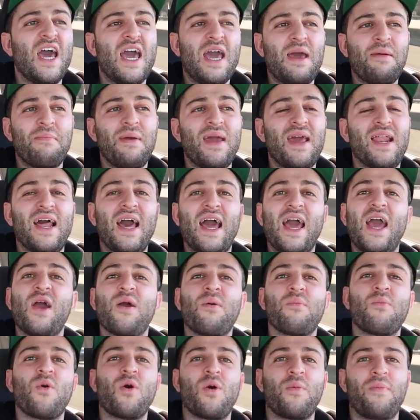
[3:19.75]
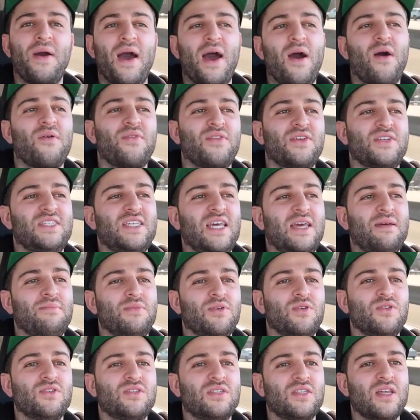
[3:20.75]
it made a hair more power at the same
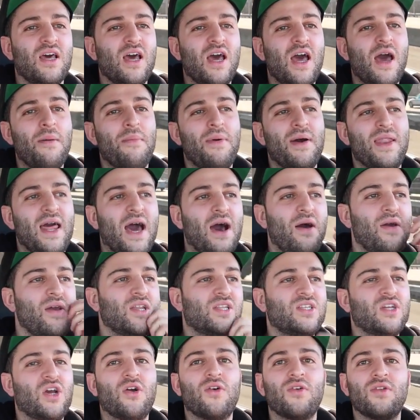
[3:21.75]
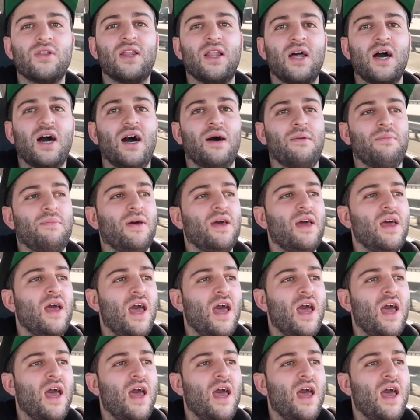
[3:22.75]
boost, but now he turned it up.